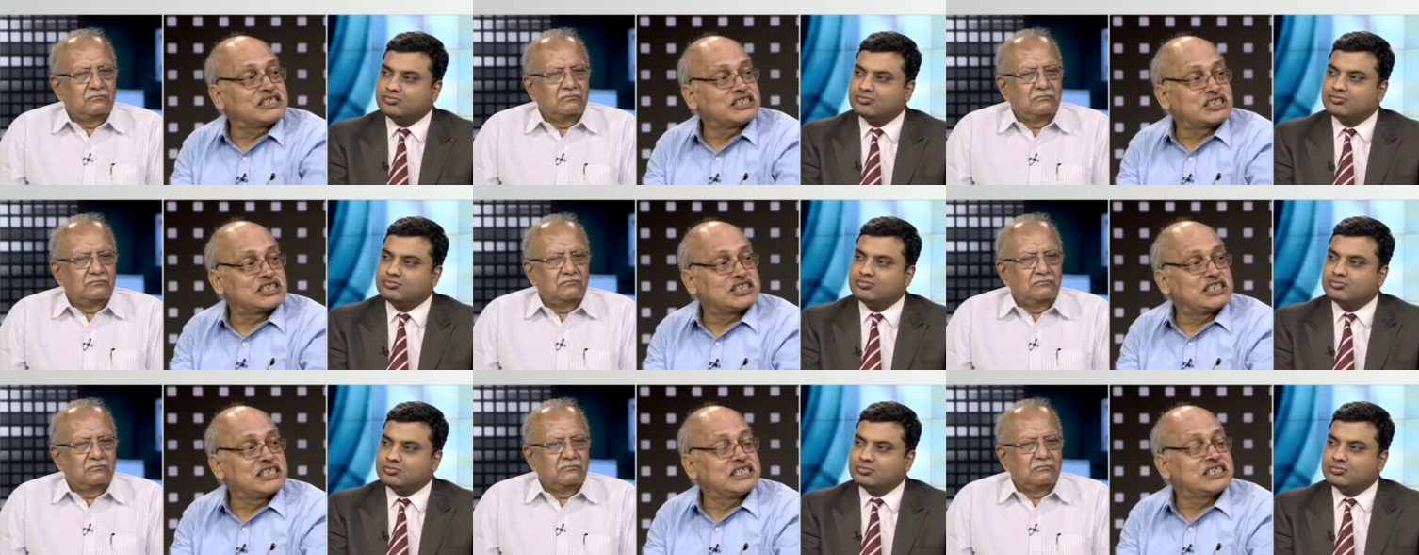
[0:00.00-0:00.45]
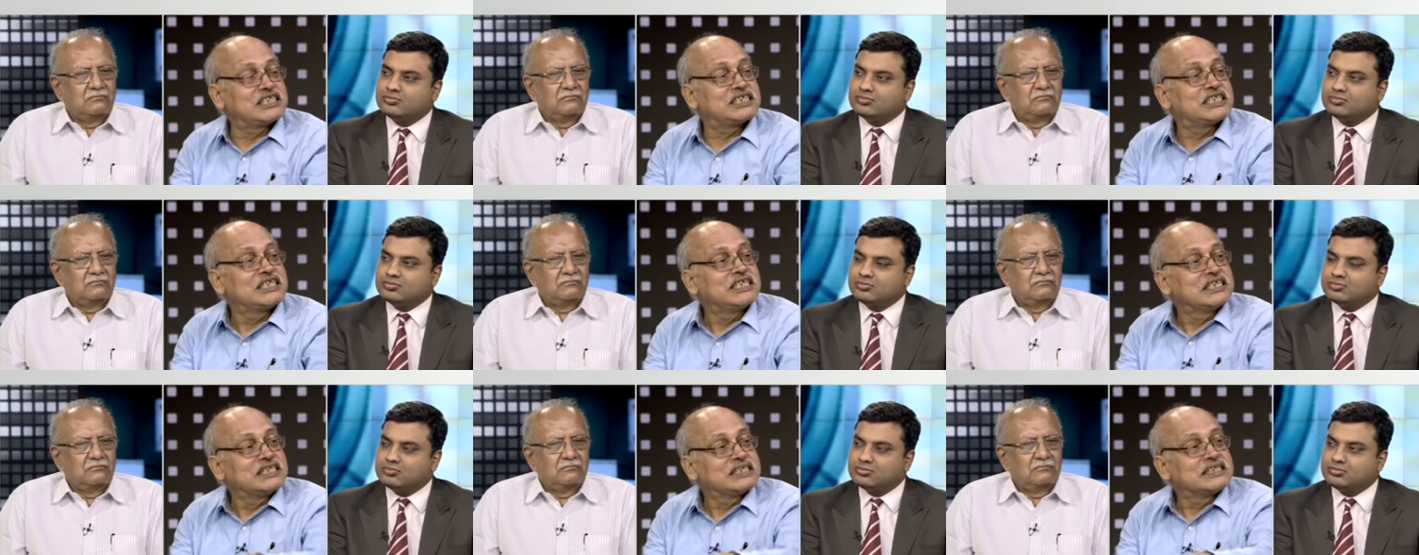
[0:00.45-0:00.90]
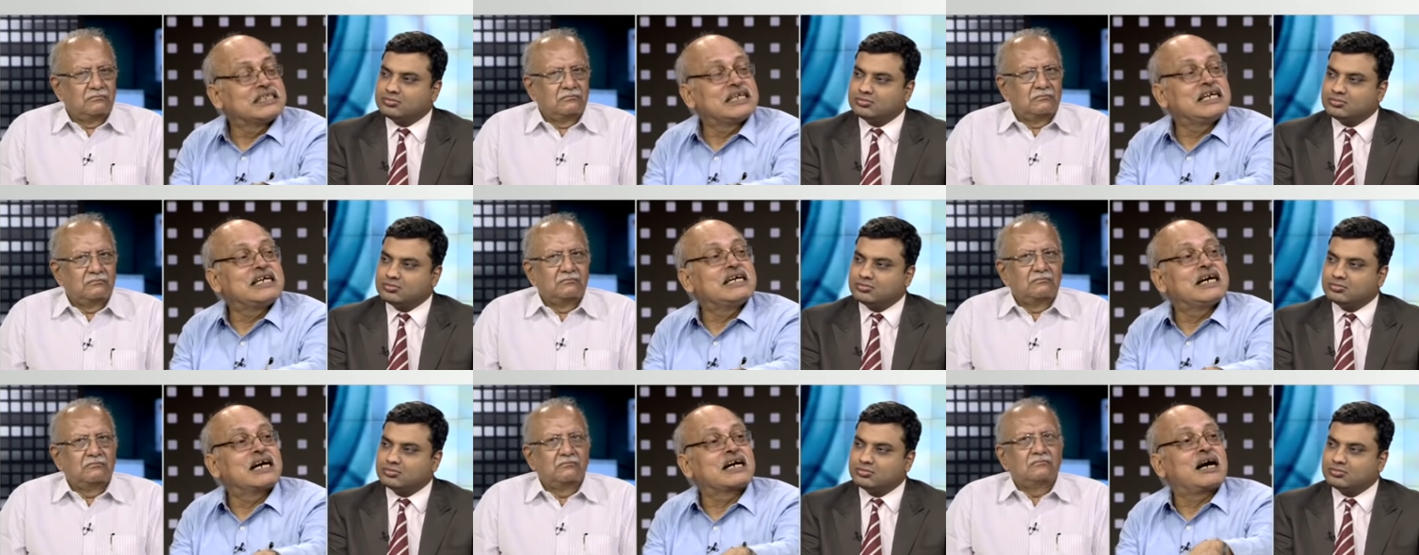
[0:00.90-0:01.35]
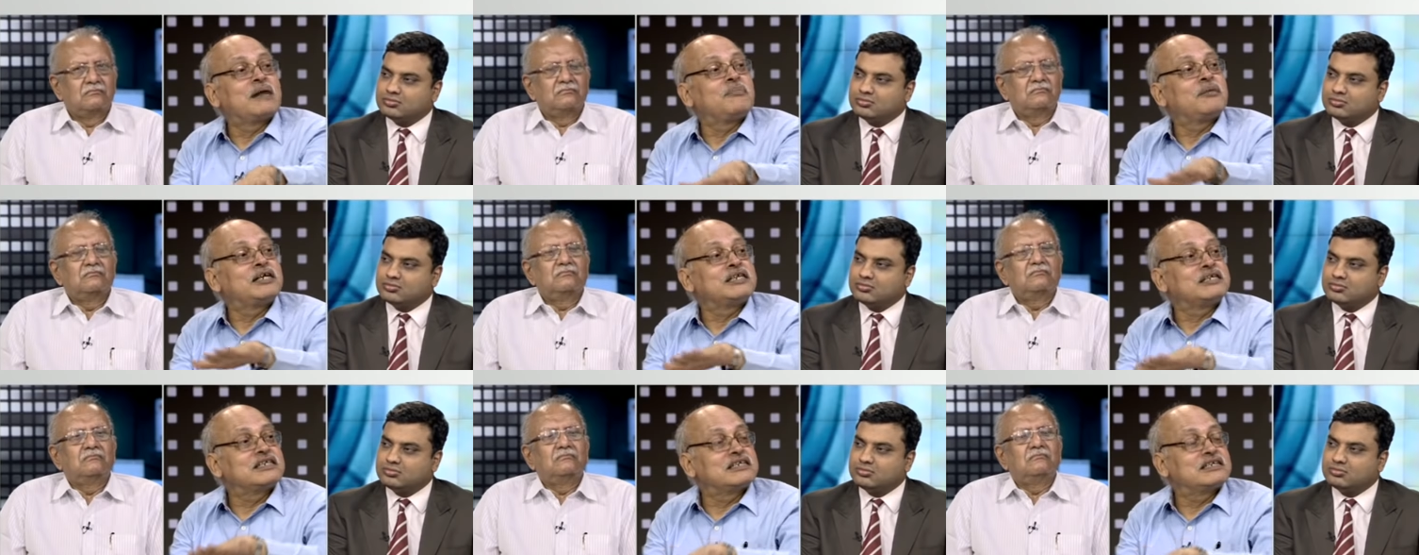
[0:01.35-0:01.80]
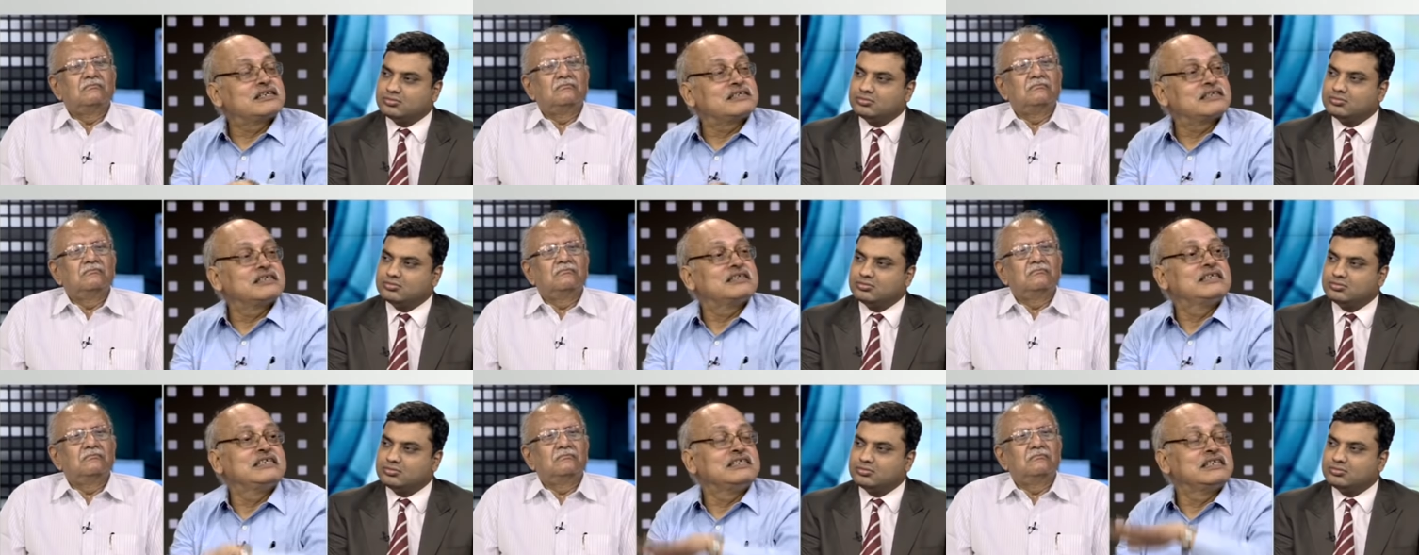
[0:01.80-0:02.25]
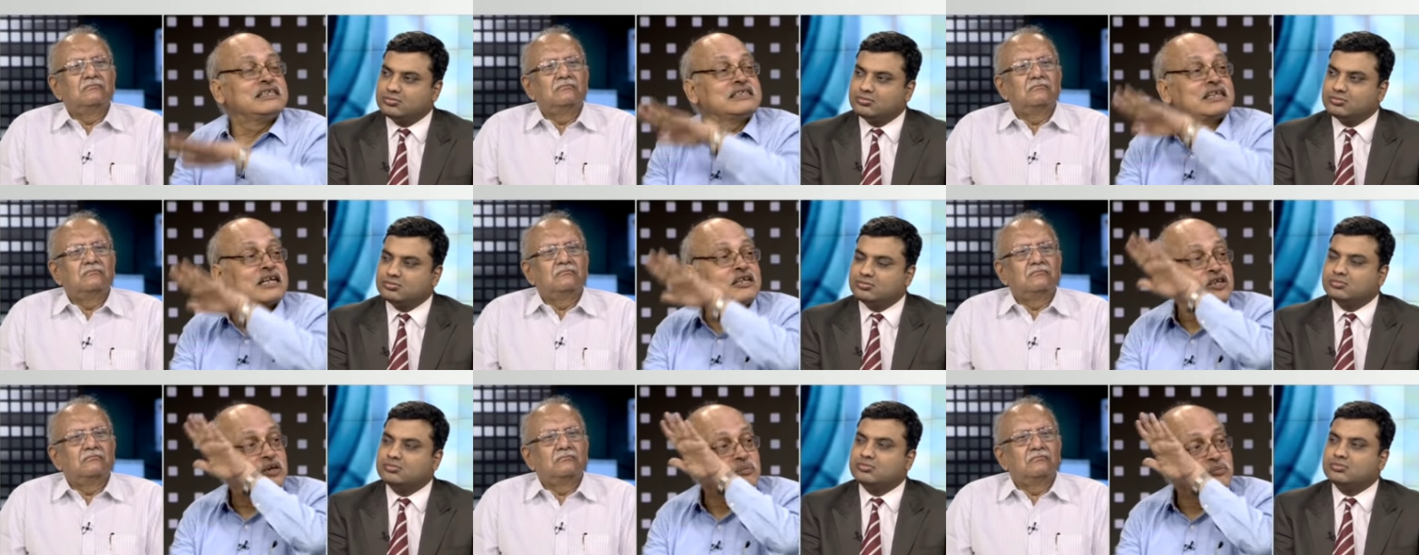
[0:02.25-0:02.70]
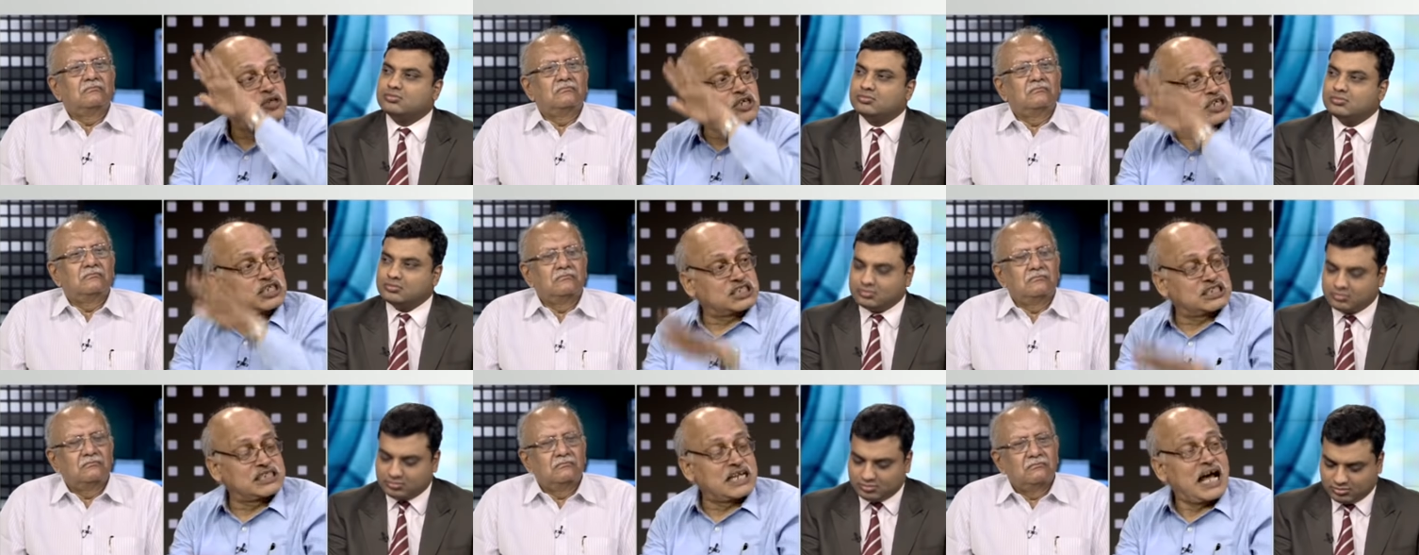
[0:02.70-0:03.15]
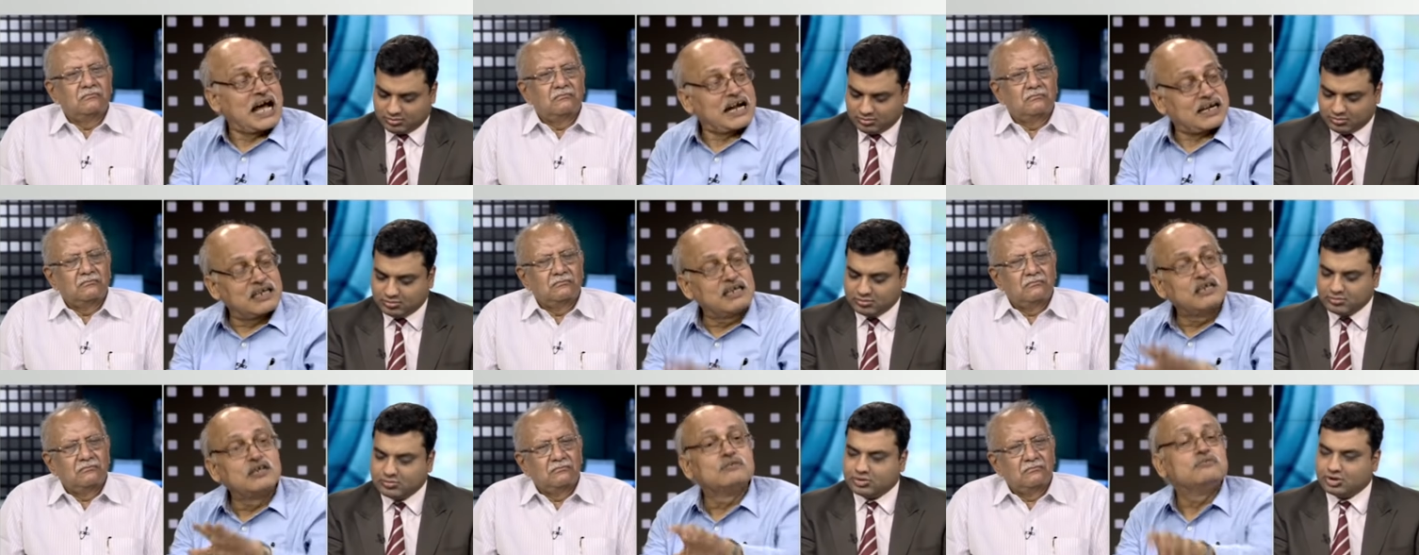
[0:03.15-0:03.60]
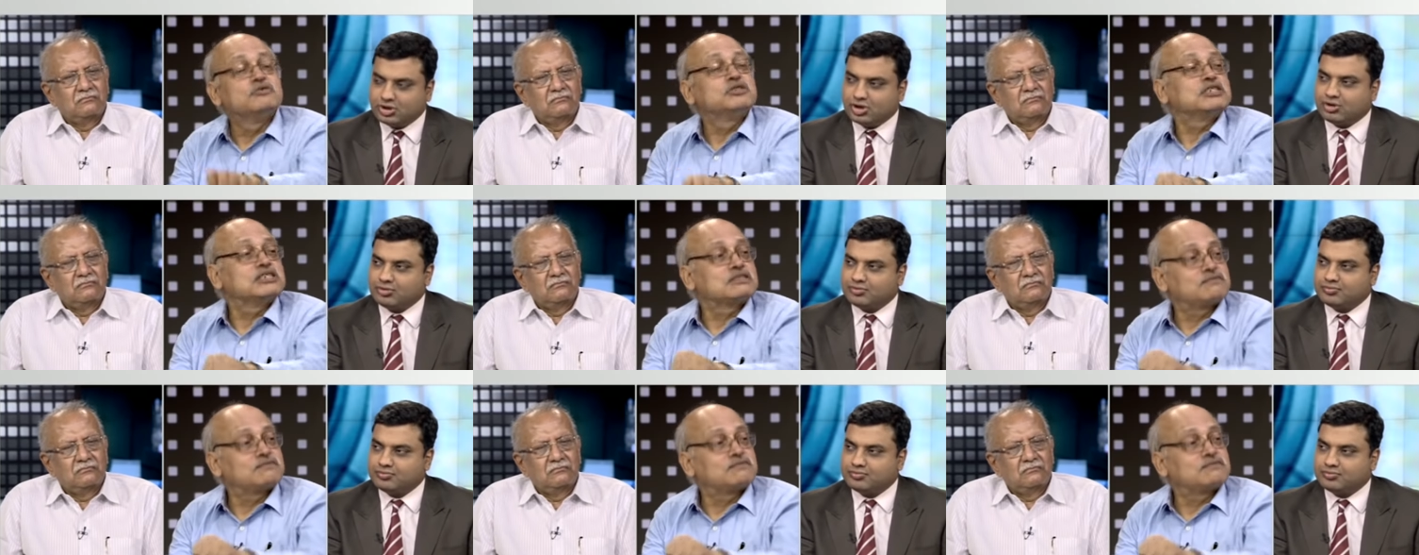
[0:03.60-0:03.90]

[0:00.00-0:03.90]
Speaker 1: registered here. They come under the Indian Telecommunication Act, sure.